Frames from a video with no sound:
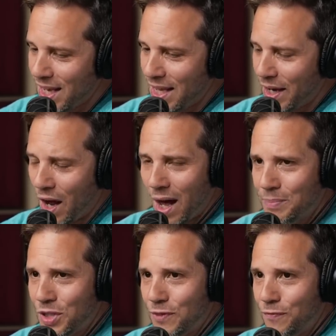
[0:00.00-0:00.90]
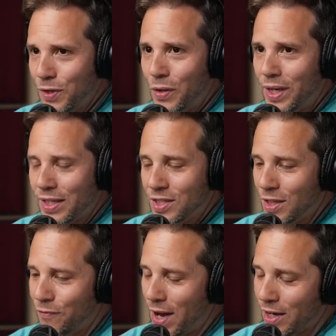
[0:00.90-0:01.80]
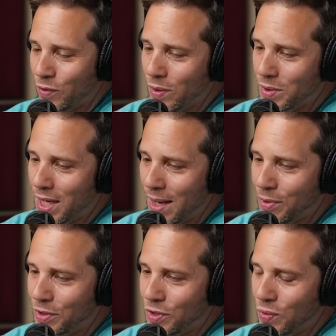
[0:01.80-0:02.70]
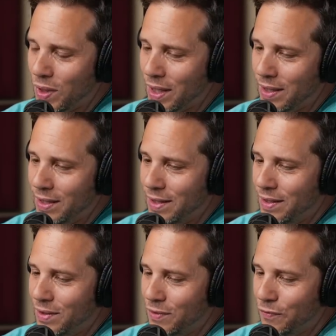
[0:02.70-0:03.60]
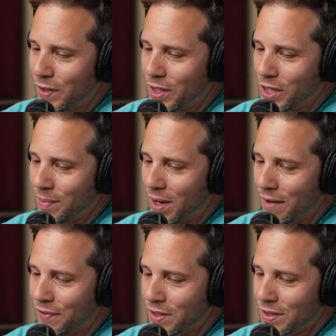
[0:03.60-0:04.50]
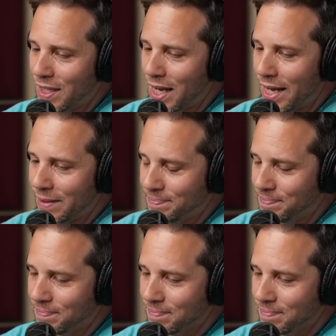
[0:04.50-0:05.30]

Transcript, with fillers: And then Hobbs is furious the factory wasn't able to uh, finish him off here tonight.